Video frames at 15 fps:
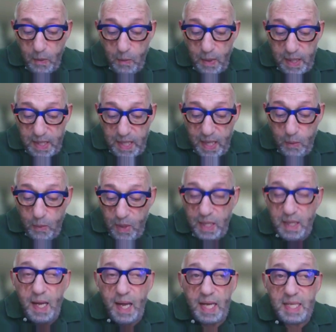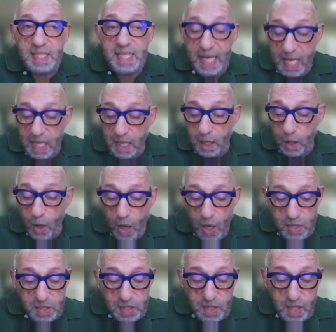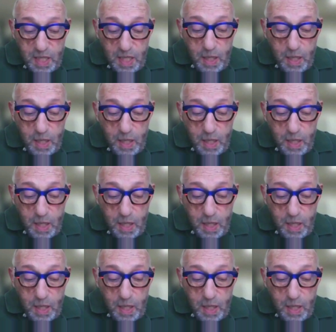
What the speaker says: when they realized they had lost